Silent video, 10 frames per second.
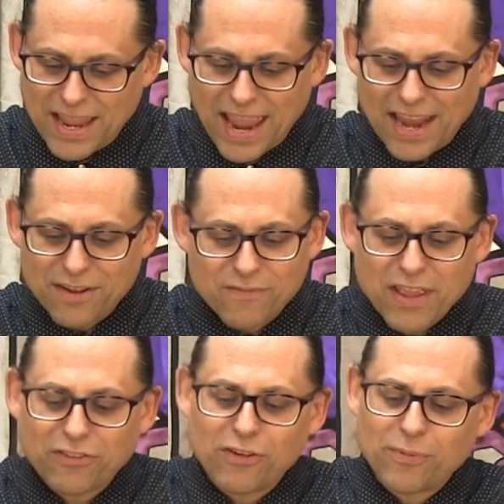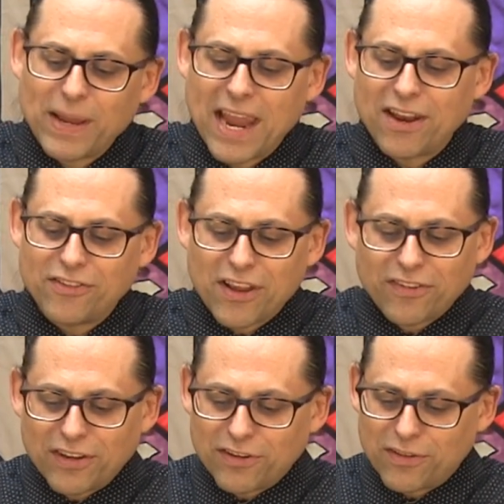And investors began
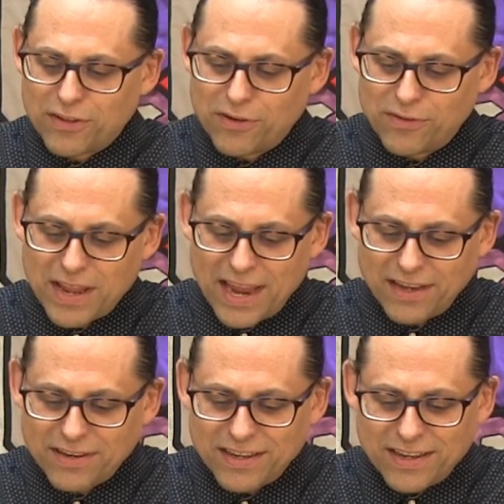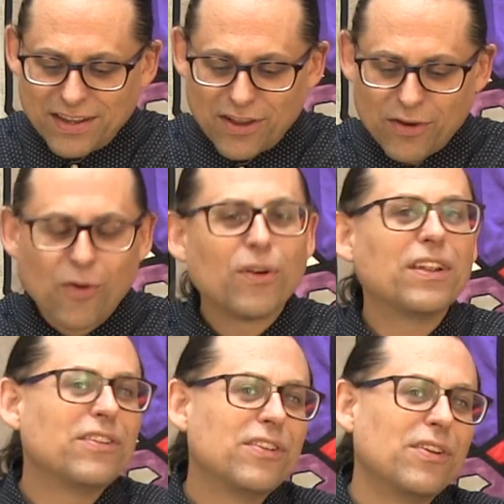adjusting to the new date,
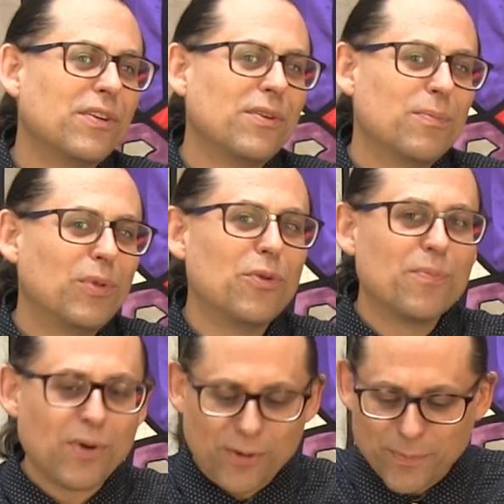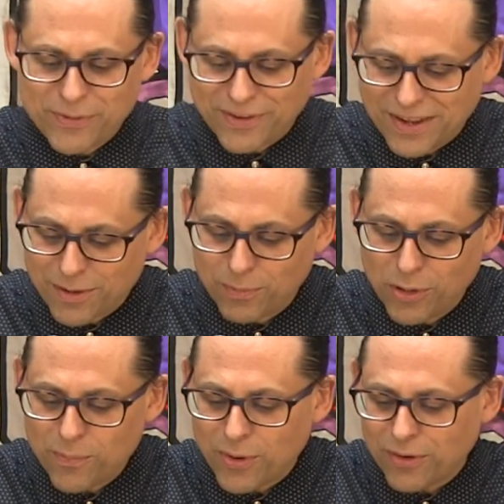according to
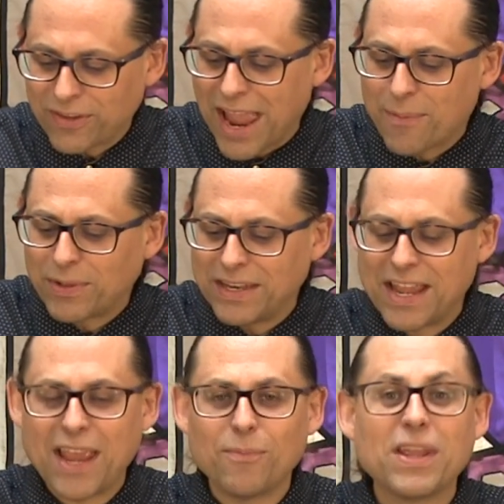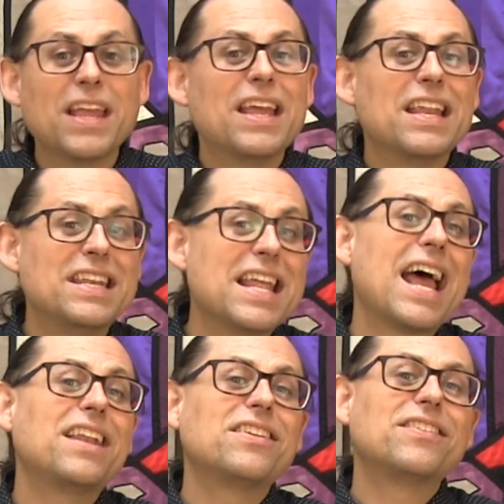Bloomberg's aptly named
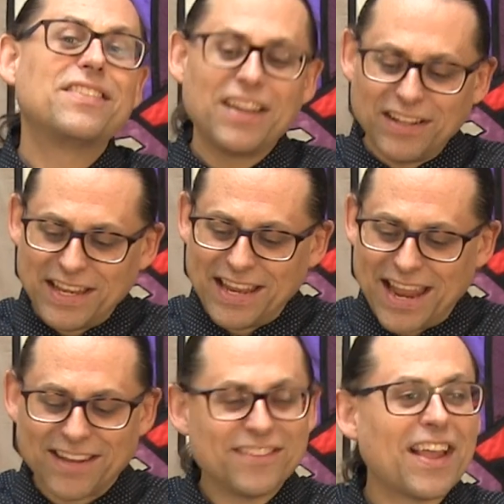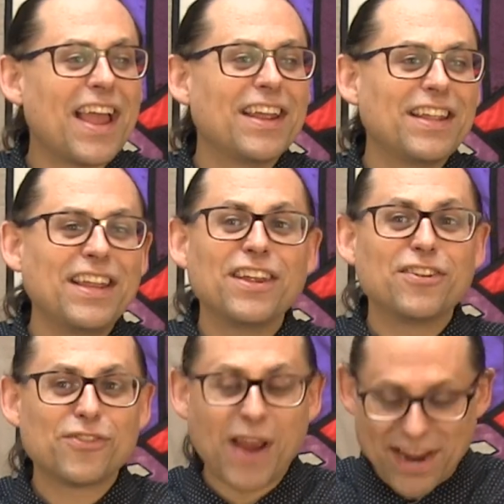Debt Ceiling Anxiety
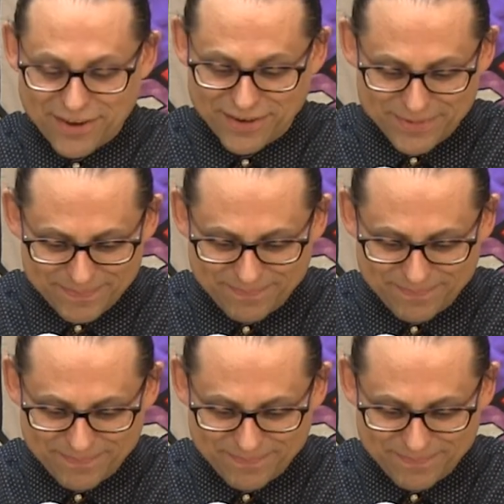Tracker.